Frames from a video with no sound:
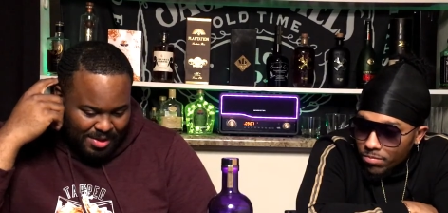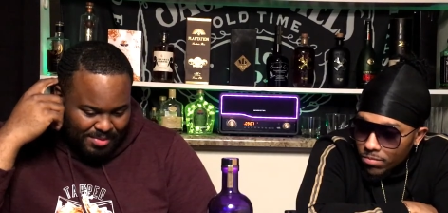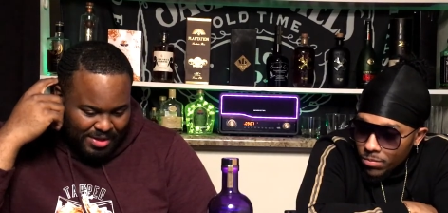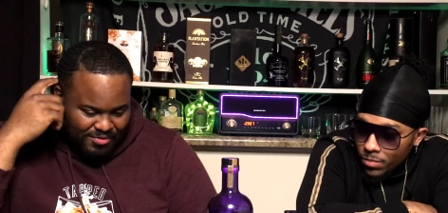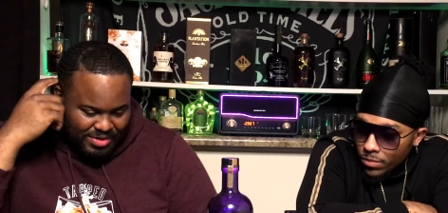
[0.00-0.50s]
Speaker 1: I'm gonna
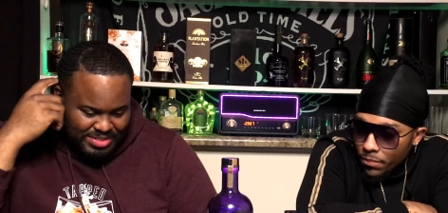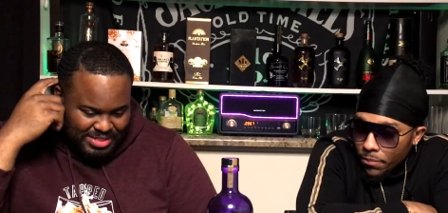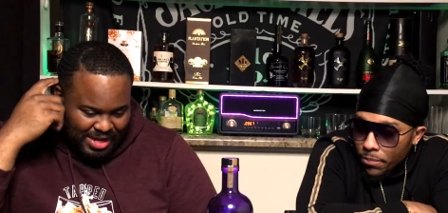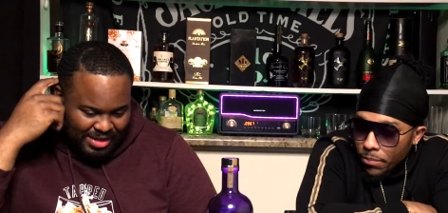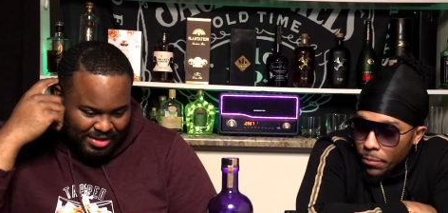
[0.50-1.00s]
give it a
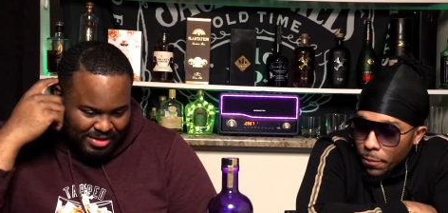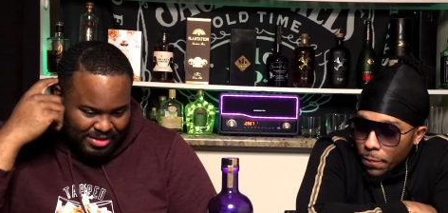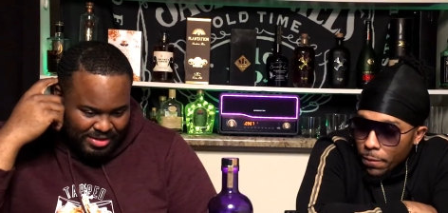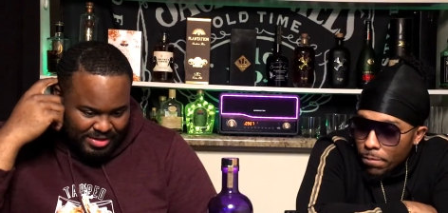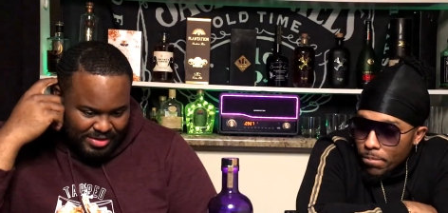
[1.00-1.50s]
solid.
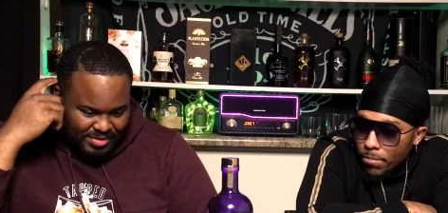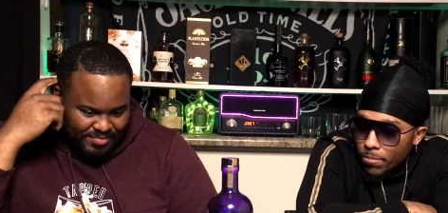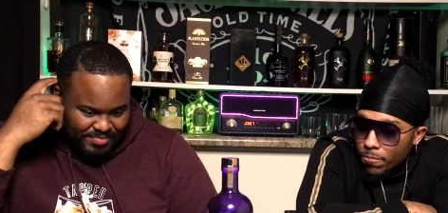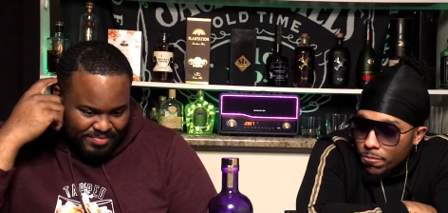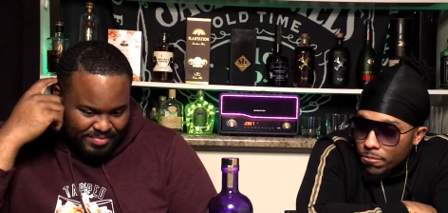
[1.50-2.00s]

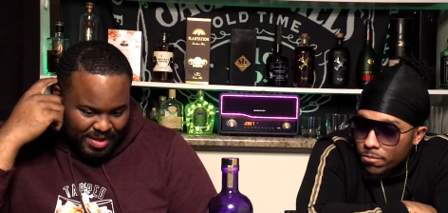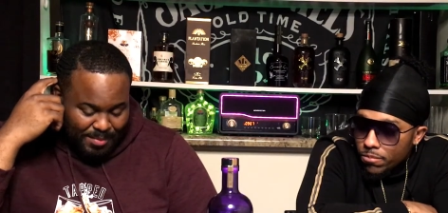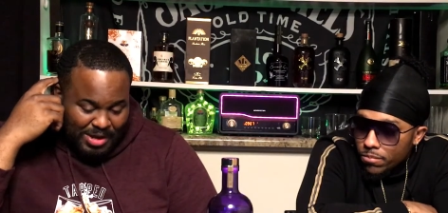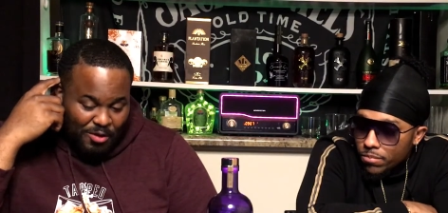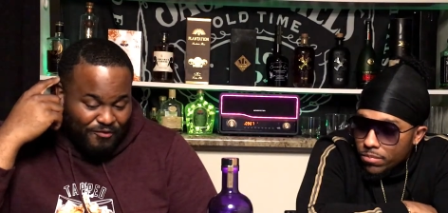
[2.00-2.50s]
I'm
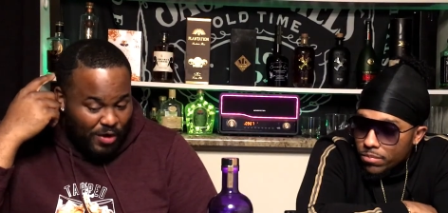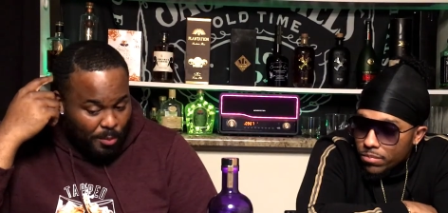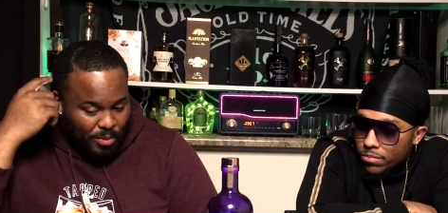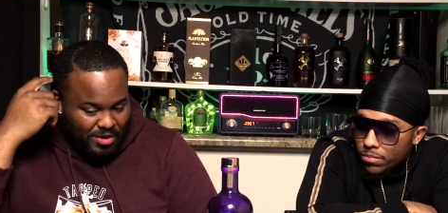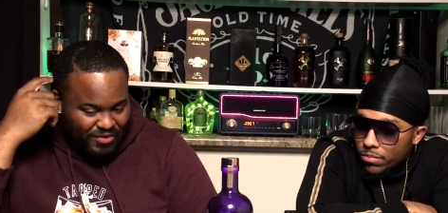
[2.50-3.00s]
gonna go four
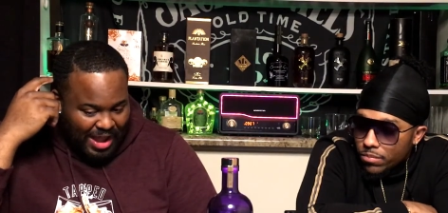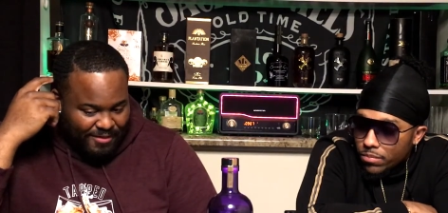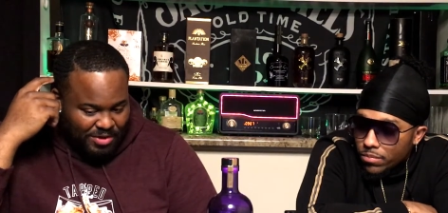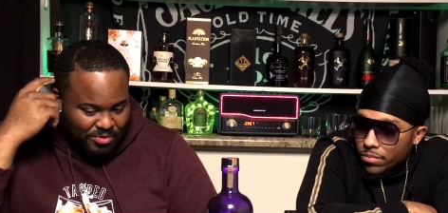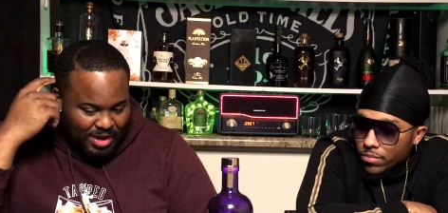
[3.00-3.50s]
point five
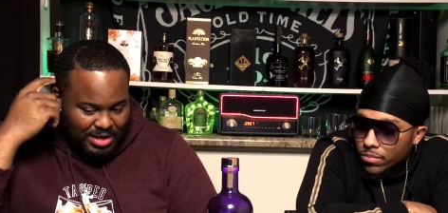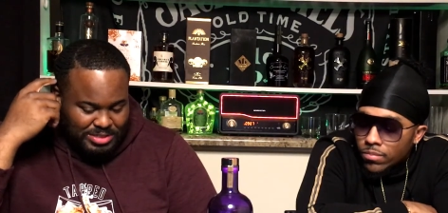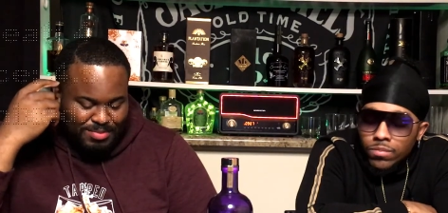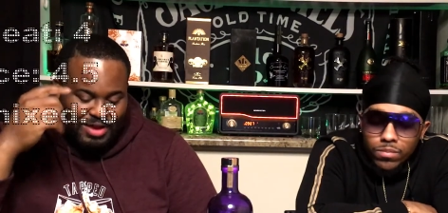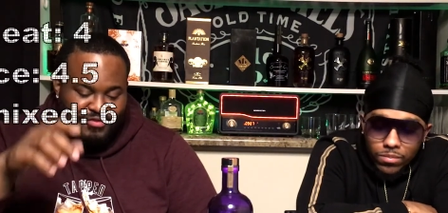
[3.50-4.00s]
on the rocks,
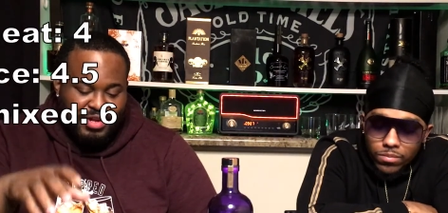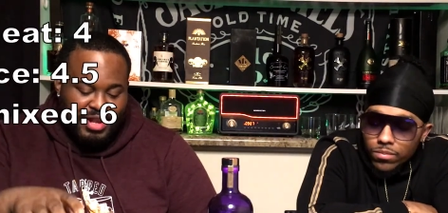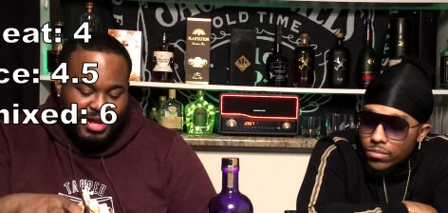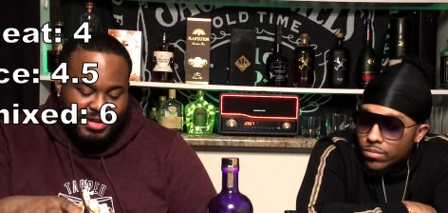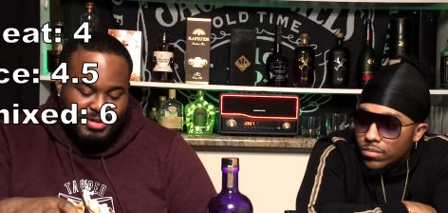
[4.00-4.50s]
but I feel
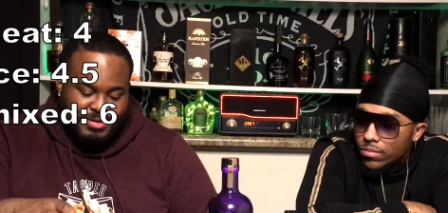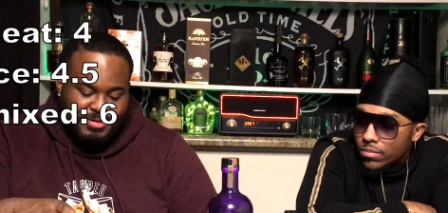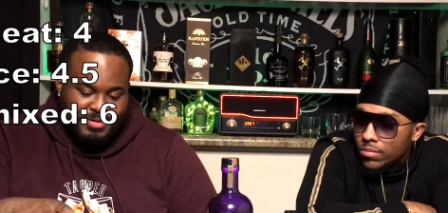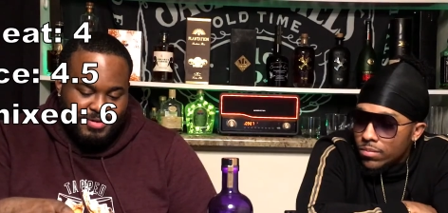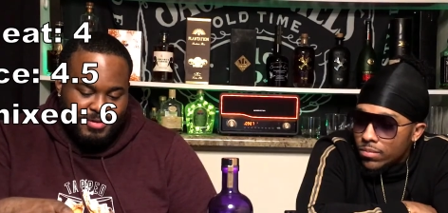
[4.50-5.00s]
like
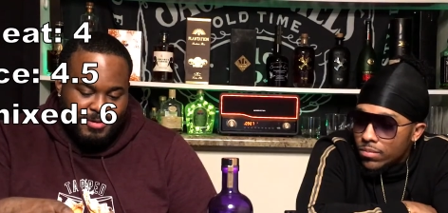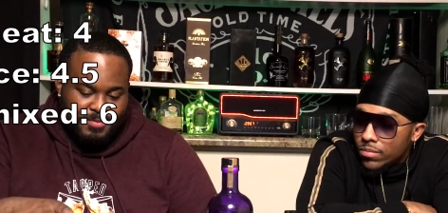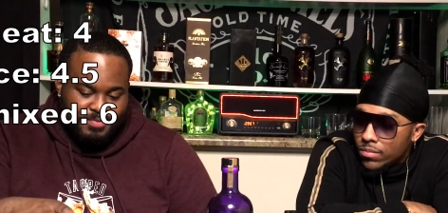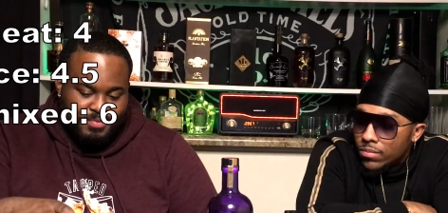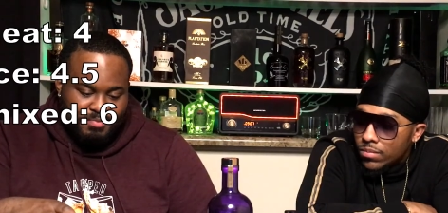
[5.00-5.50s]
uh,
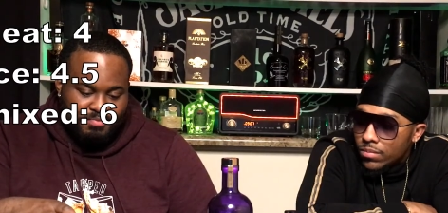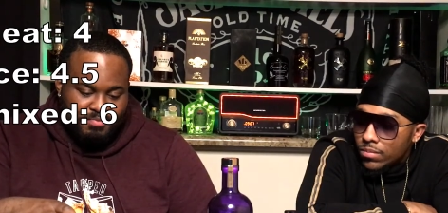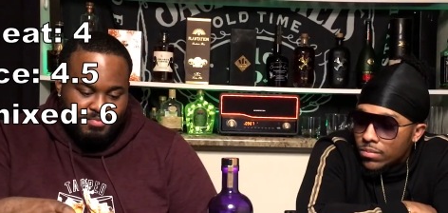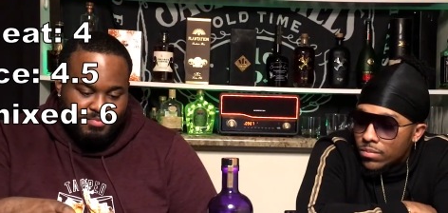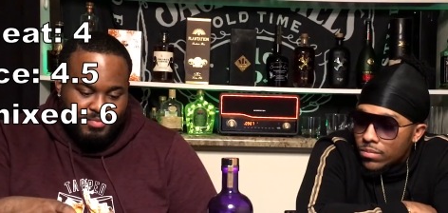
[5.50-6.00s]

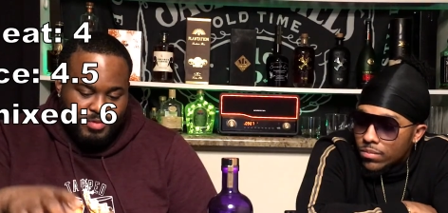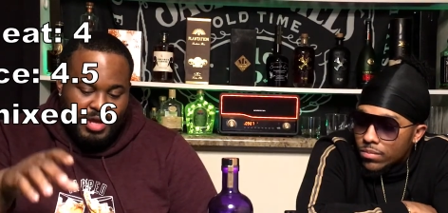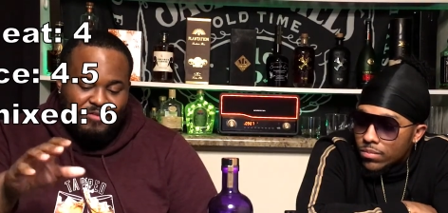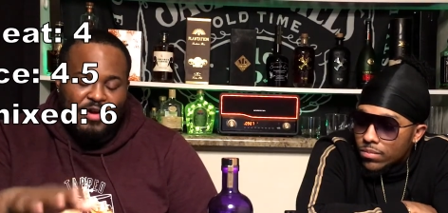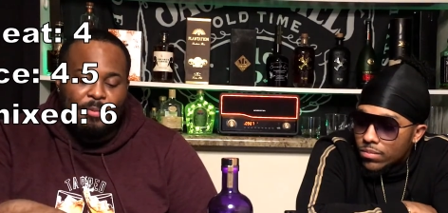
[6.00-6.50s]

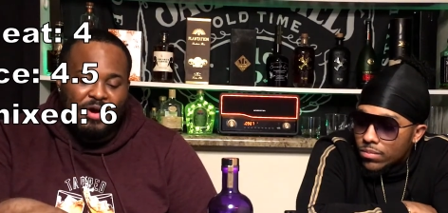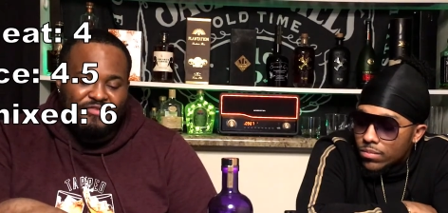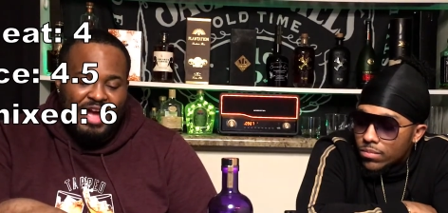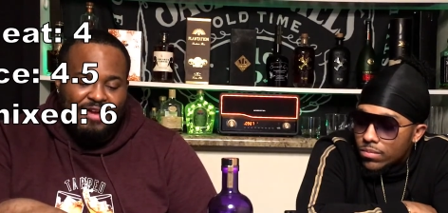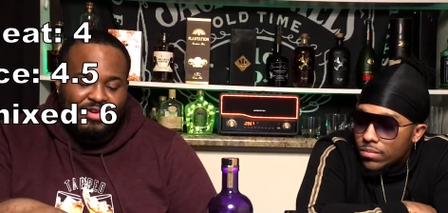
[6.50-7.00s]
yeah, four point
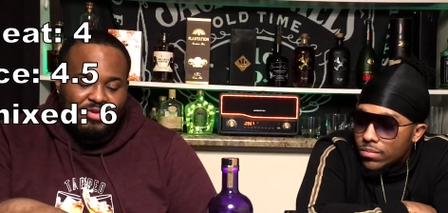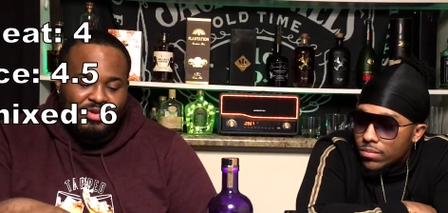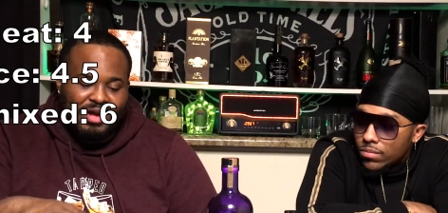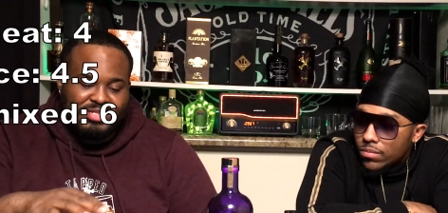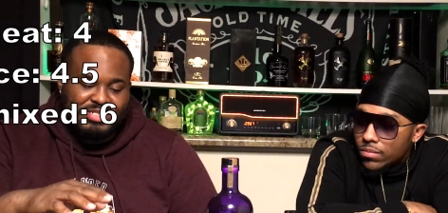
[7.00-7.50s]
five on the
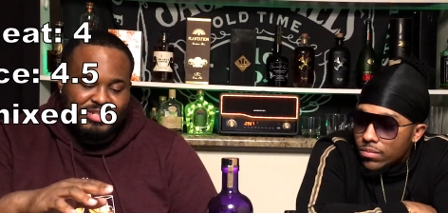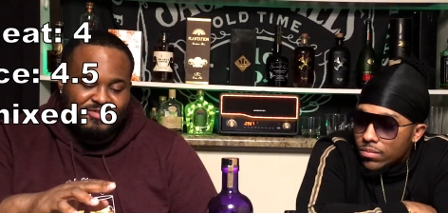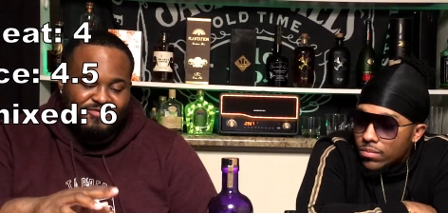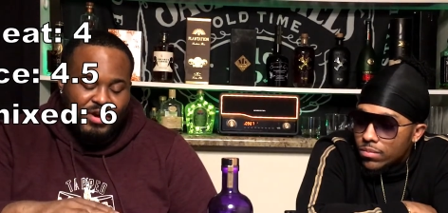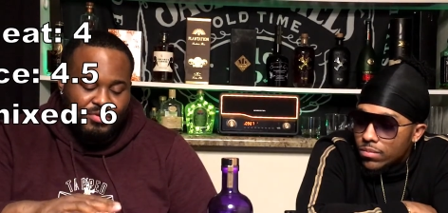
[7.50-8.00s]
rocks and
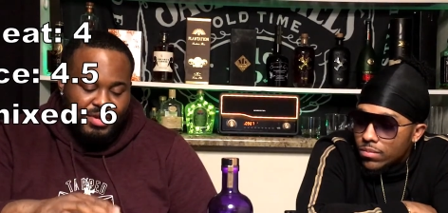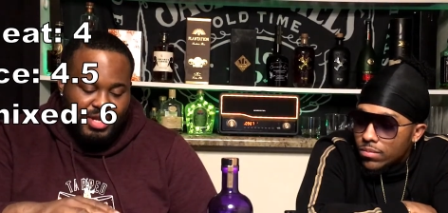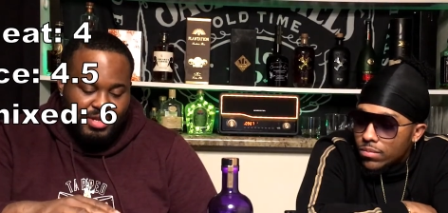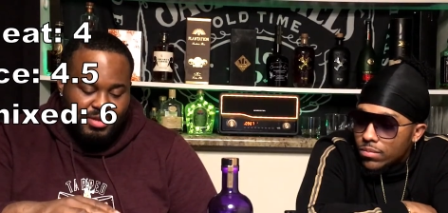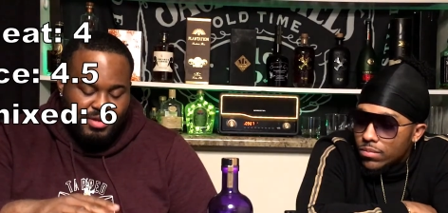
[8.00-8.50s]
four
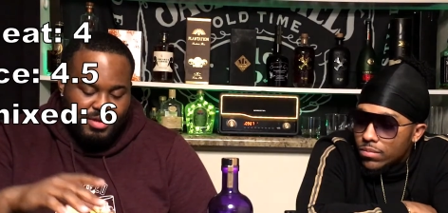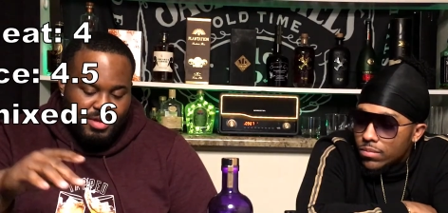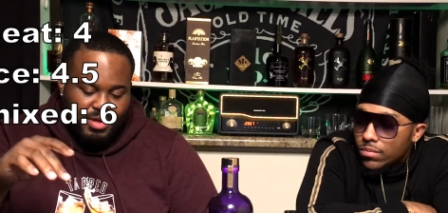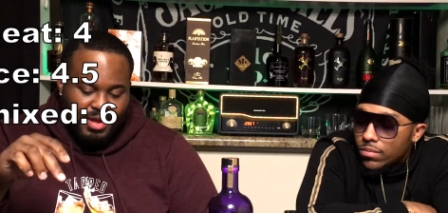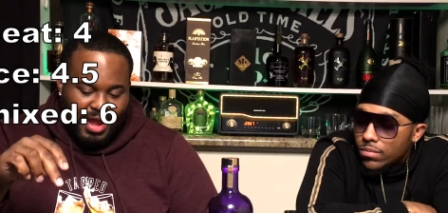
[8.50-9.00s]
neat
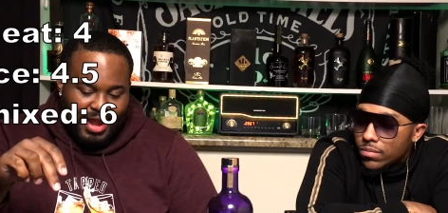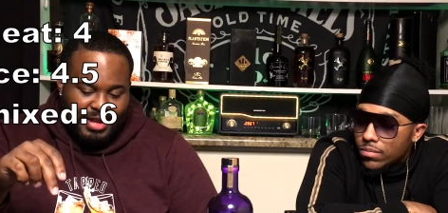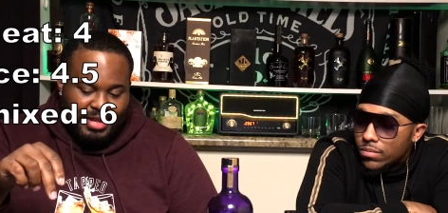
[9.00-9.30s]
and